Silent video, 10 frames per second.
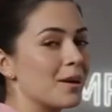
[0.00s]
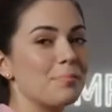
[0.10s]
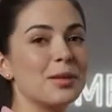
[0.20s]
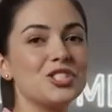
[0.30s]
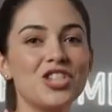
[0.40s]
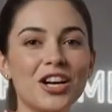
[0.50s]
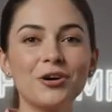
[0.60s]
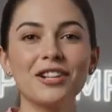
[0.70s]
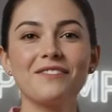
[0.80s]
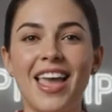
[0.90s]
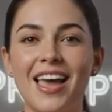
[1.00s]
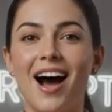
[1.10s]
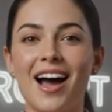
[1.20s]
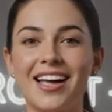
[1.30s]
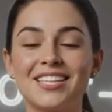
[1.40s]
But generative
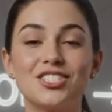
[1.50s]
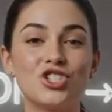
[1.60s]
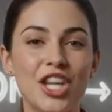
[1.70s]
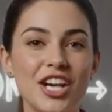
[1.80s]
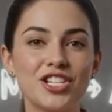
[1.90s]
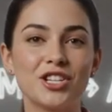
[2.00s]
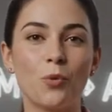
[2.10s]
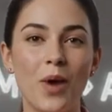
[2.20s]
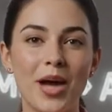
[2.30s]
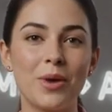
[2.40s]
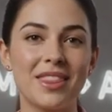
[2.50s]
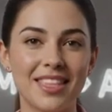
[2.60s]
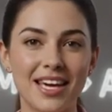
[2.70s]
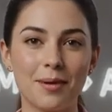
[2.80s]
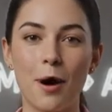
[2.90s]
AI is changing the way we
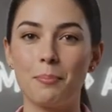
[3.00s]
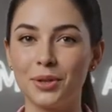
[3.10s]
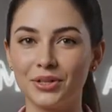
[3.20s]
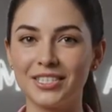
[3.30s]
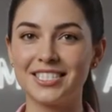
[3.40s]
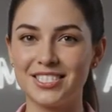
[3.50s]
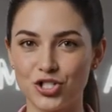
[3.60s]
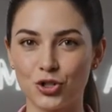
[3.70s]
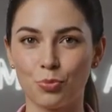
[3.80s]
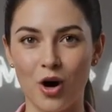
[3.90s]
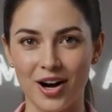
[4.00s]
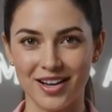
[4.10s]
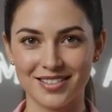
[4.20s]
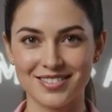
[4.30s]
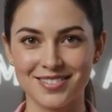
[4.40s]
think about building digital
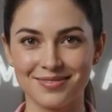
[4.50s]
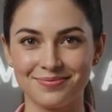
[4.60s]
products.